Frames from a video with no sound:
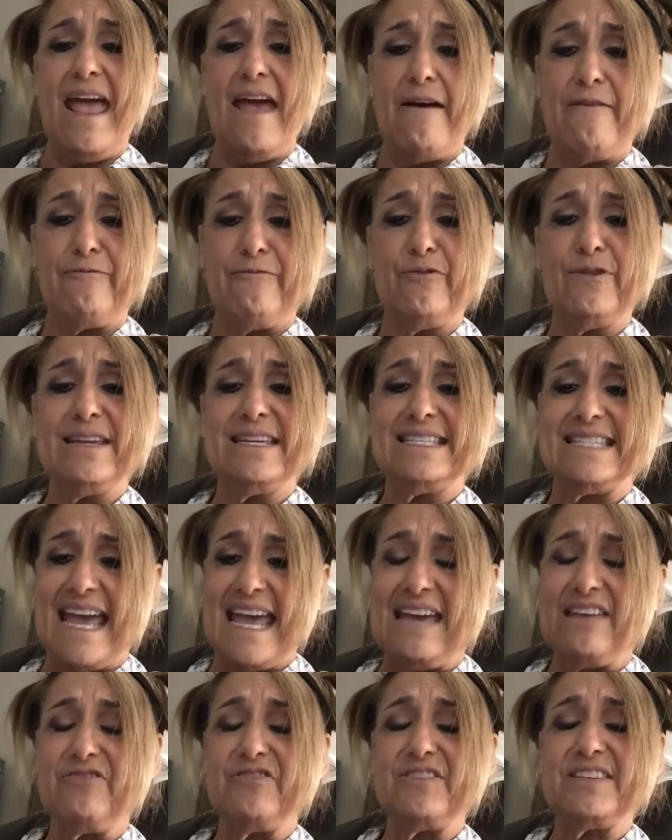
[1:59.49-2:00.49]
every
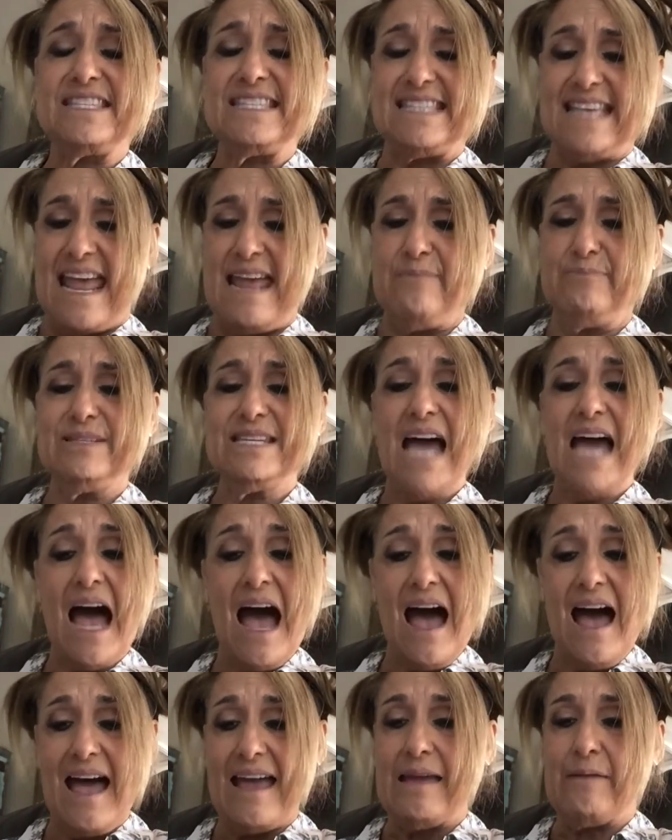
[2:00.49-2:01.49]
day at the same
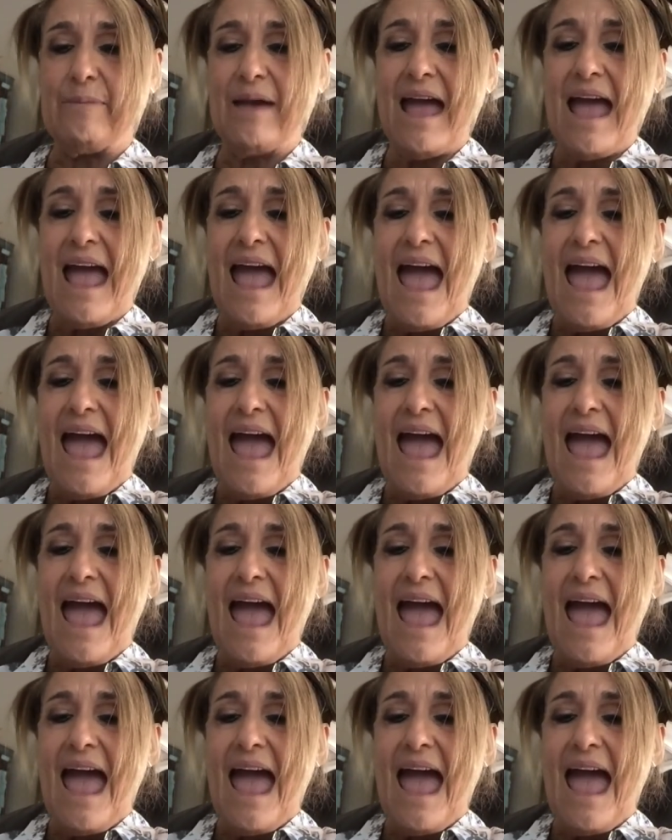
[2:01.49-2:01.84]
time?